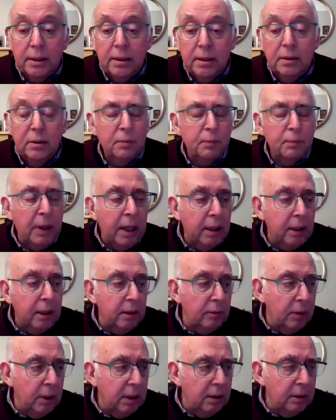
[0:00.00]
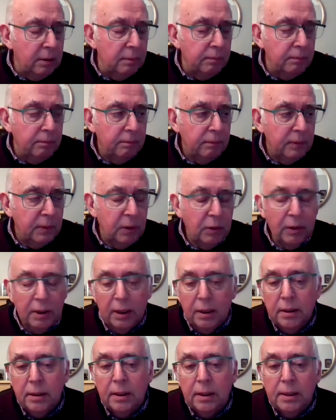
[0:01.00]
This was back in around
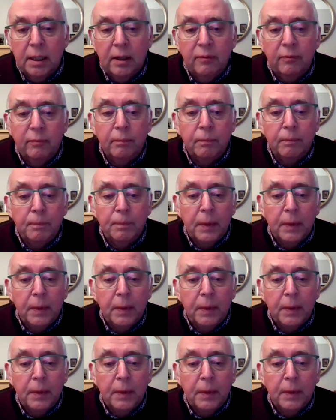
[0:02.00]
2007.